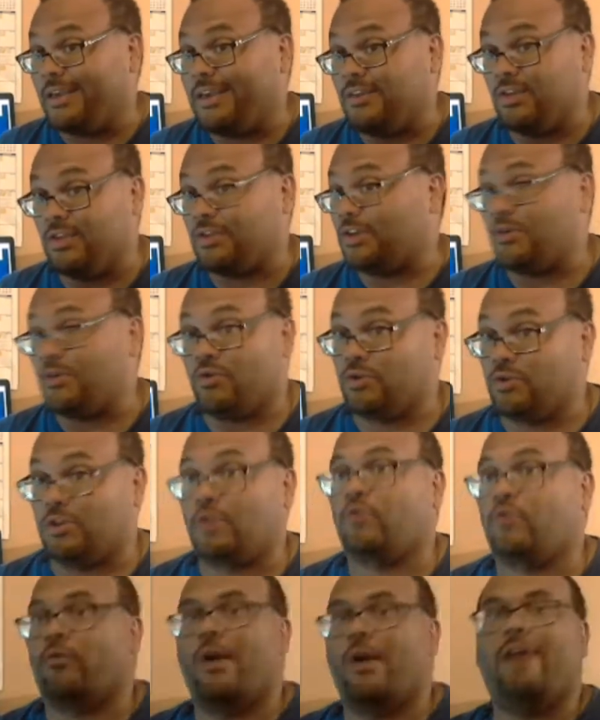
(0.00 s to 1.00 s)
He's a senior. So the
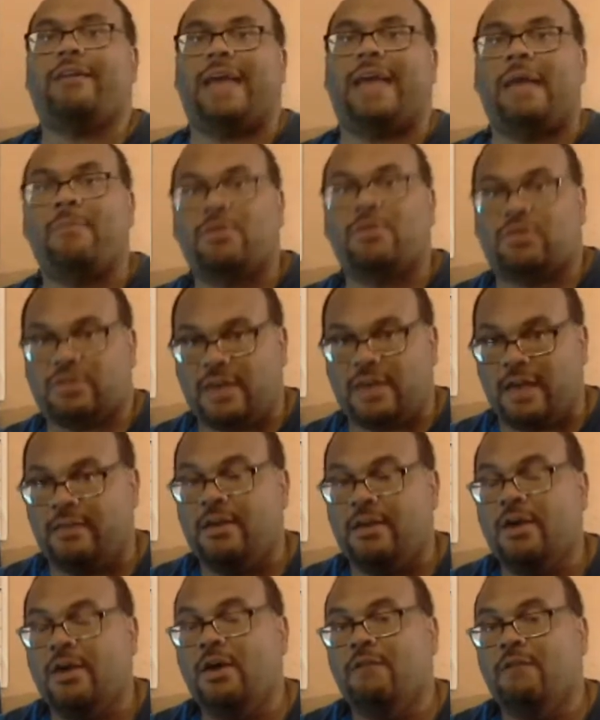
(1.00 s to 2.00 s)
ground game is
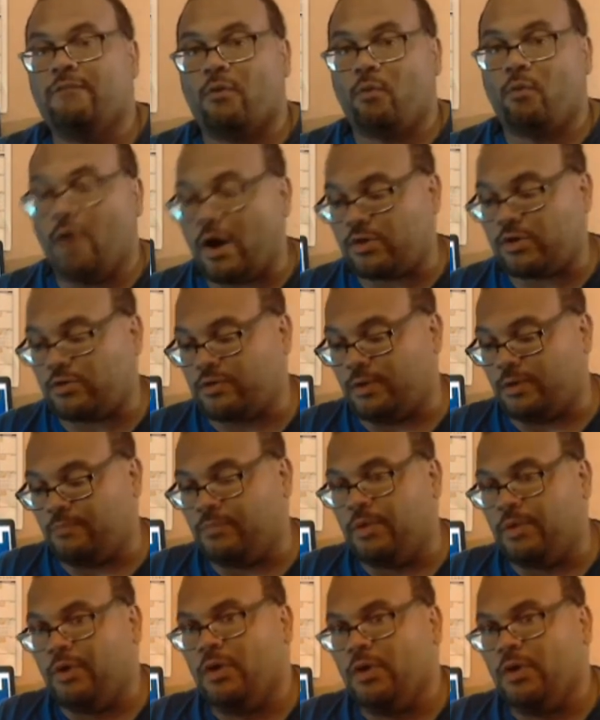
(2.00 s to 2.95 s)
set for Washington.